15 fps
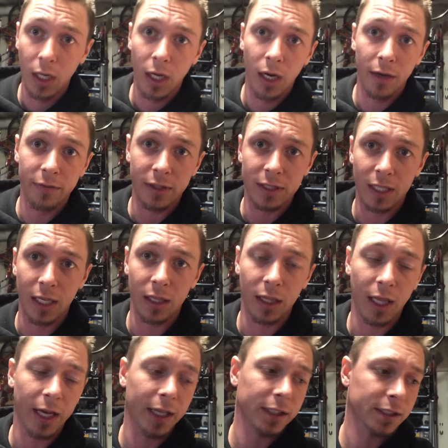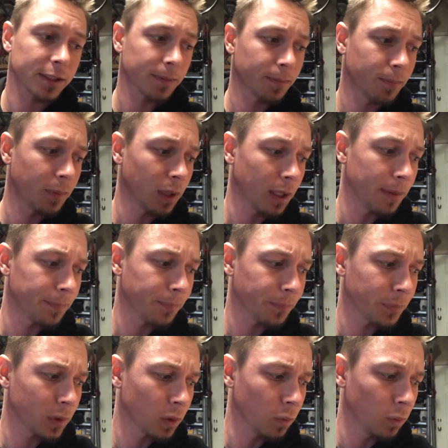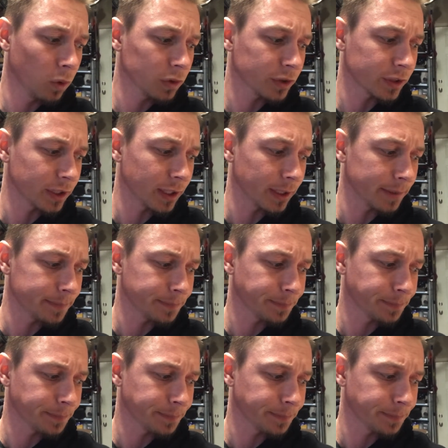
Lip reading: of the taillights, but we'll see.